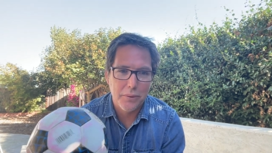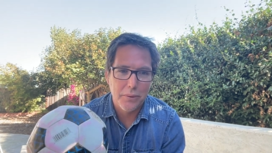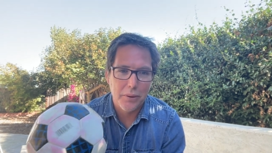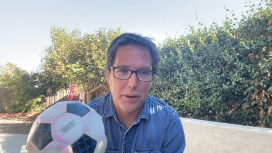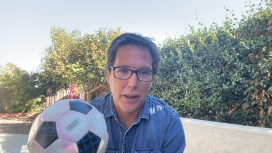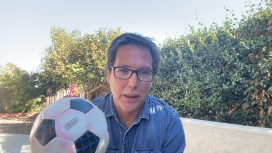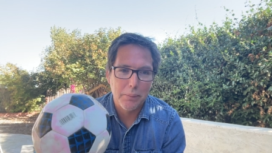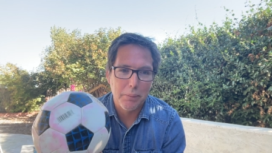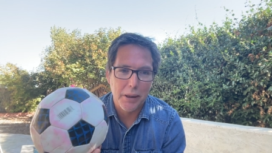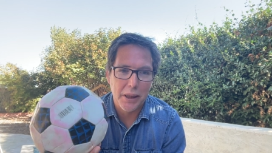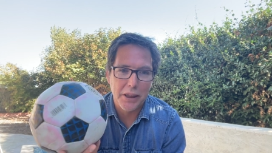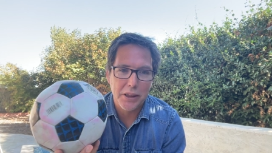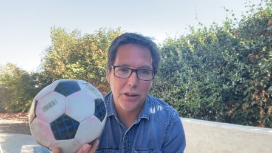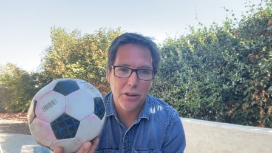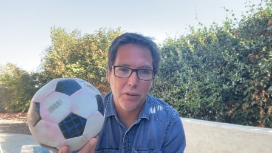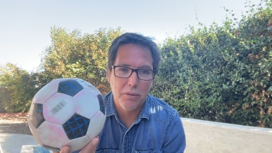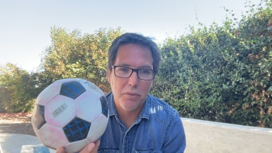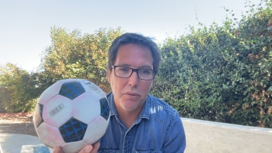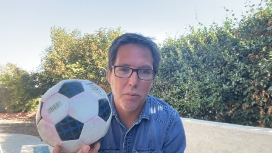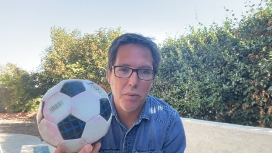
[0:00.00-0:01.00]
the
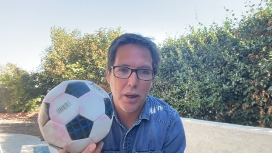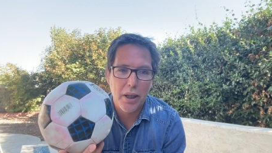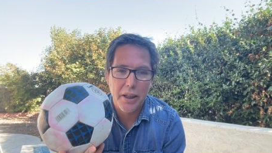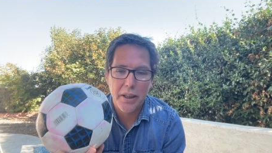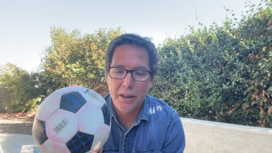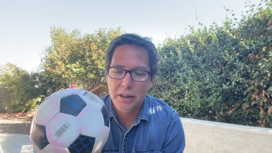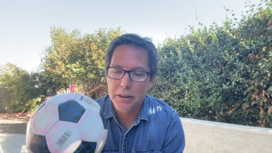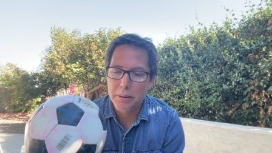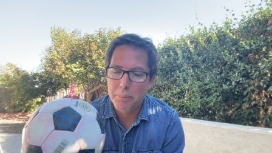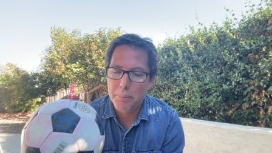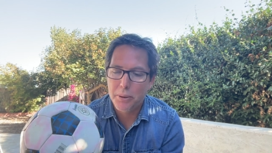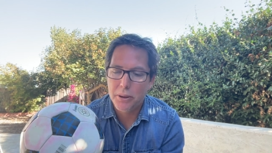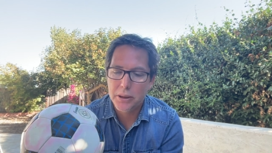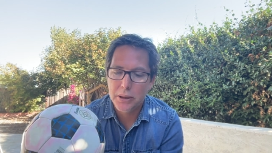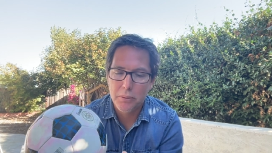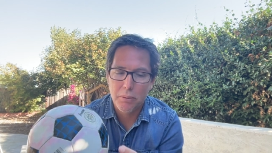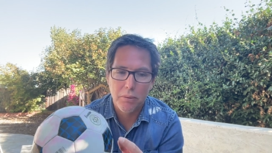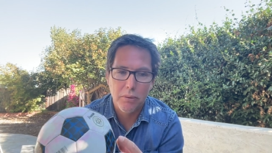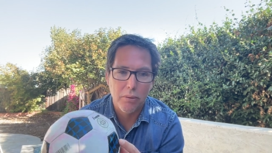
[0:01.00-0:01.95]
explanation of why it's impossible